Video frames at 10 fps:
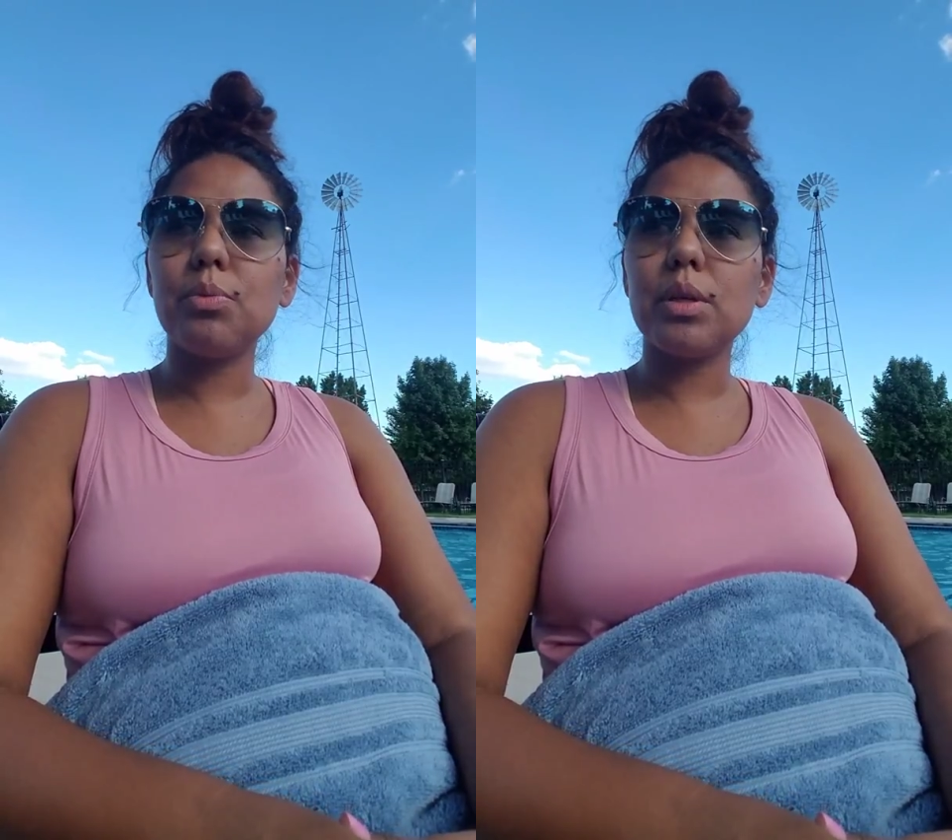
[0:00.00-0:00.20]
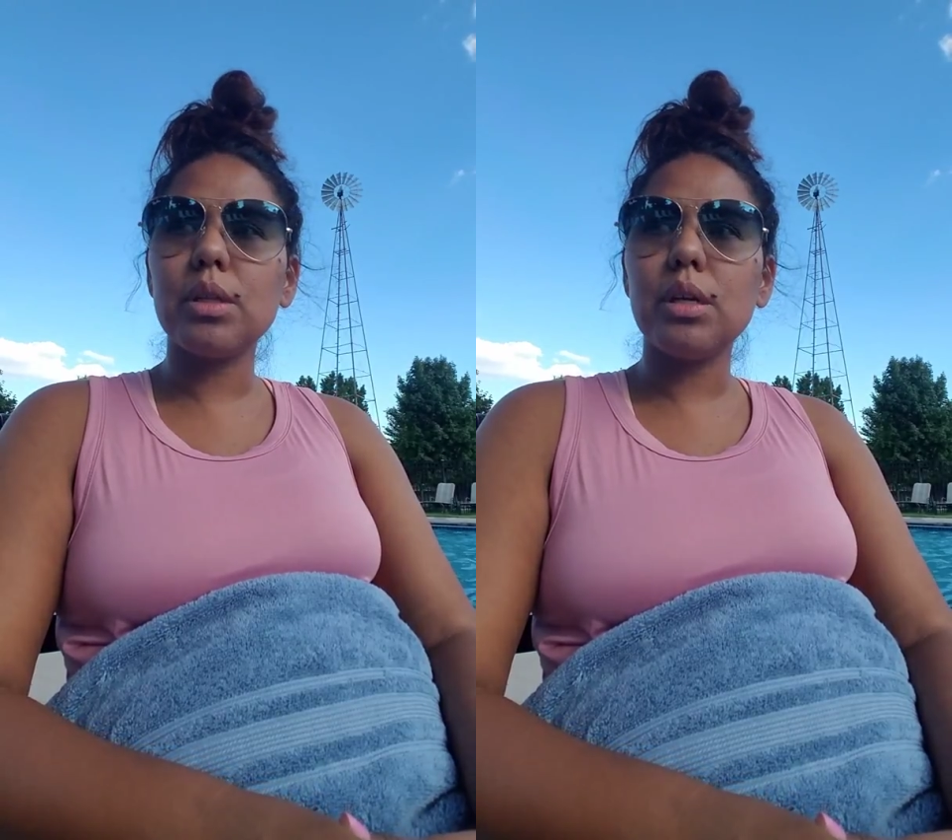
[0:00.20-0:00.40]

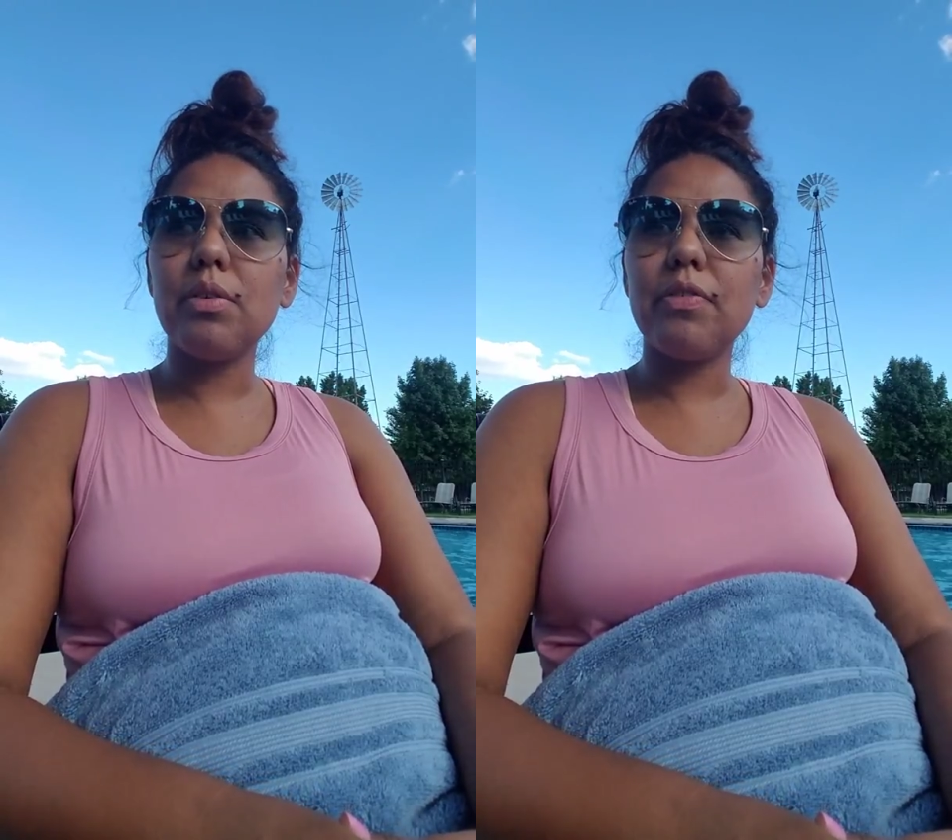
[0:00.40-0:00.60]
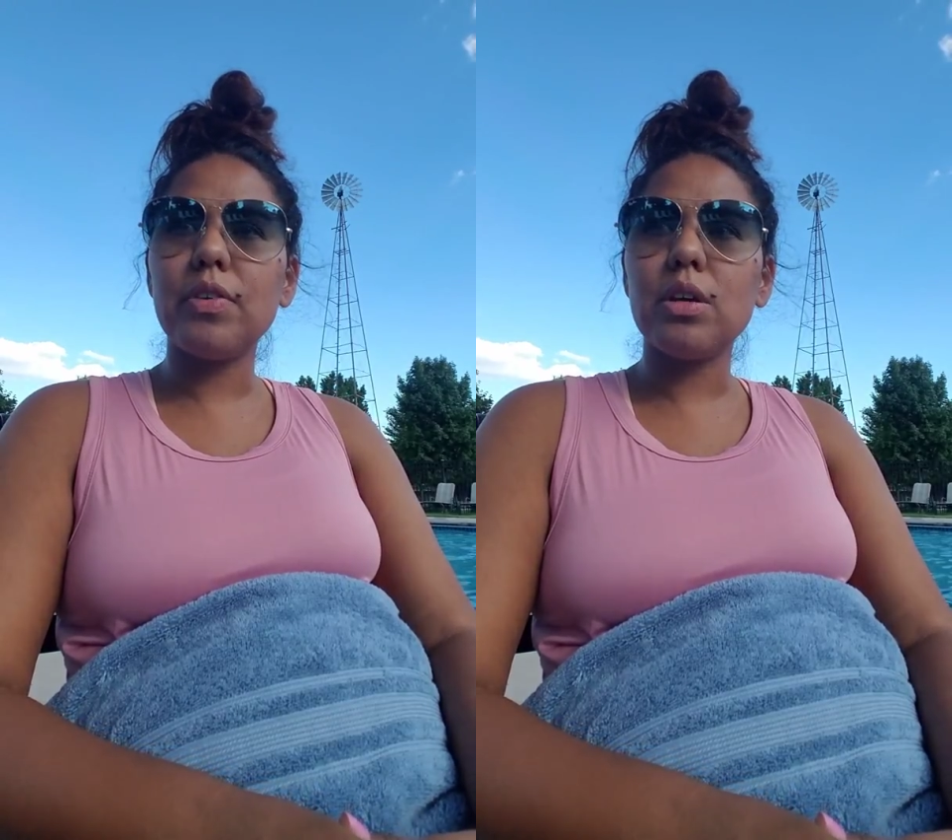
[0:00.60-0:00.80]
really
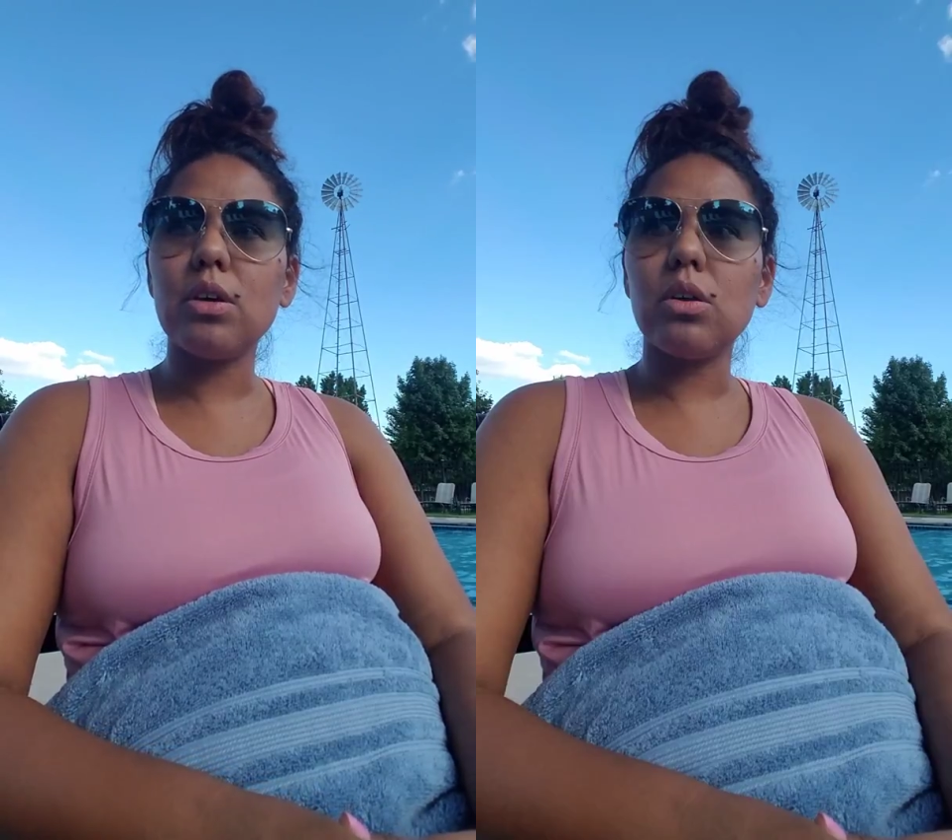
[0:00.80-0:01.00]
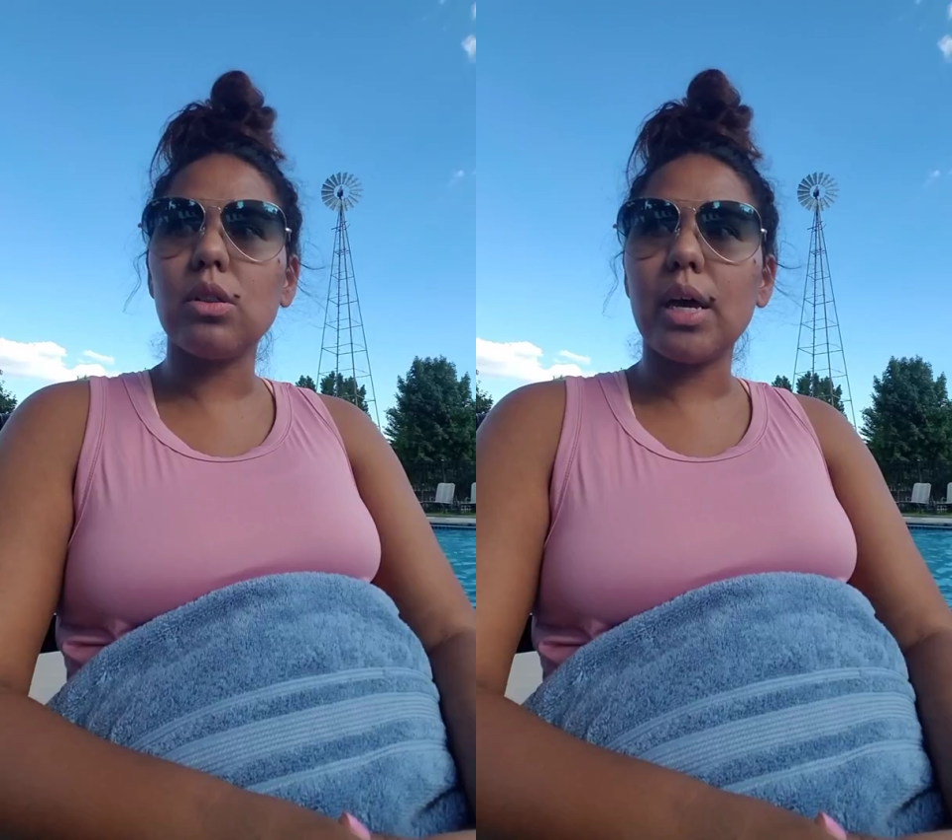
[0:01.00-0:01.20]

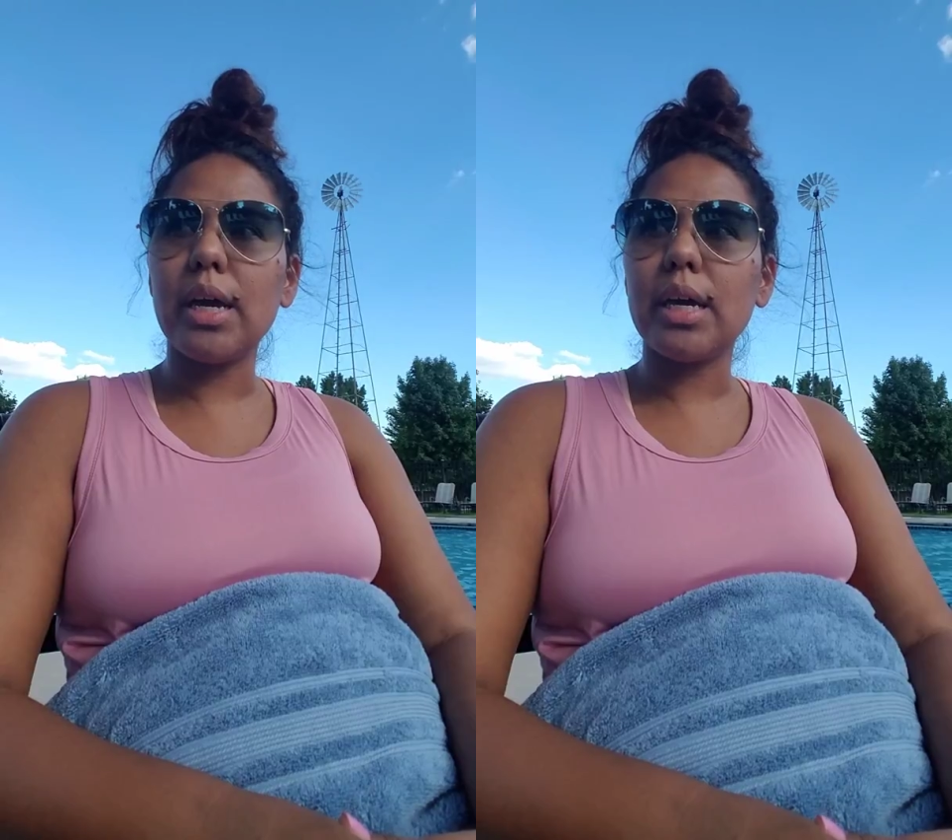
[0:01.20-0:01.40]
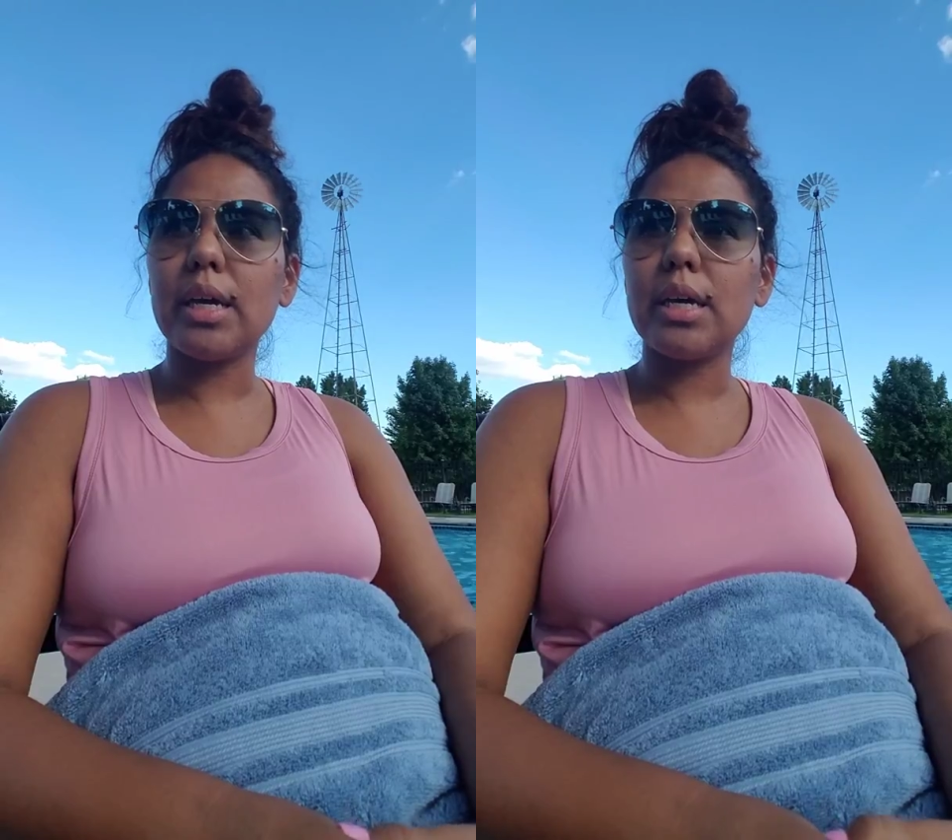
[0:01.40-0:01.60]
feel
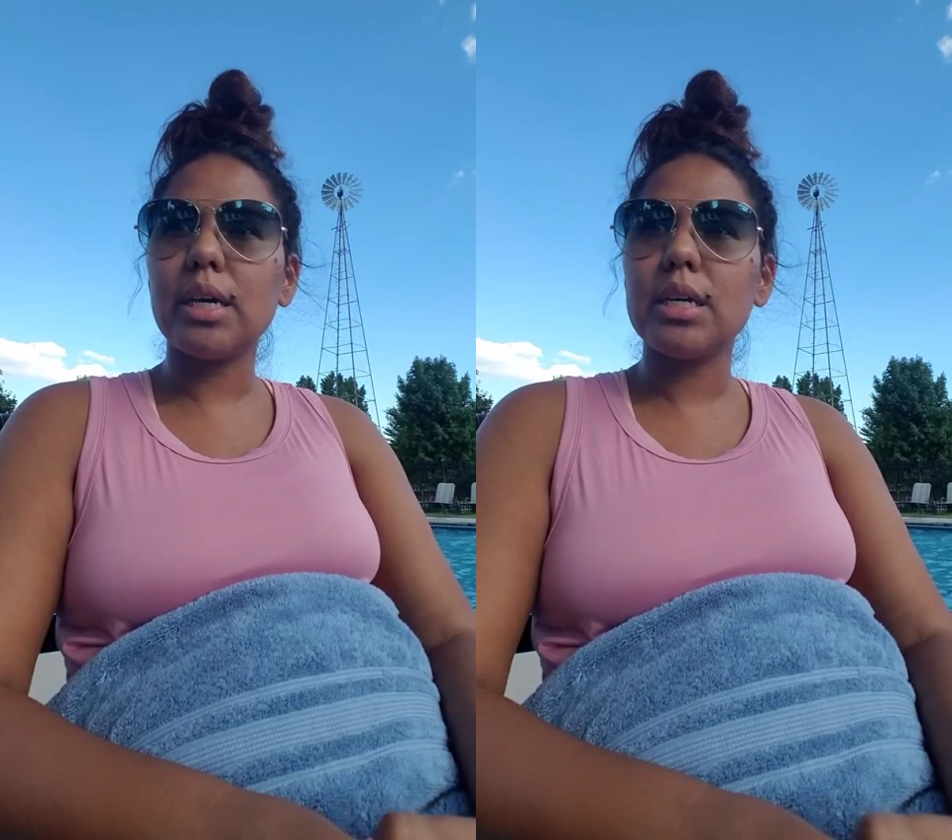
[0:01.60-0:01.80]
like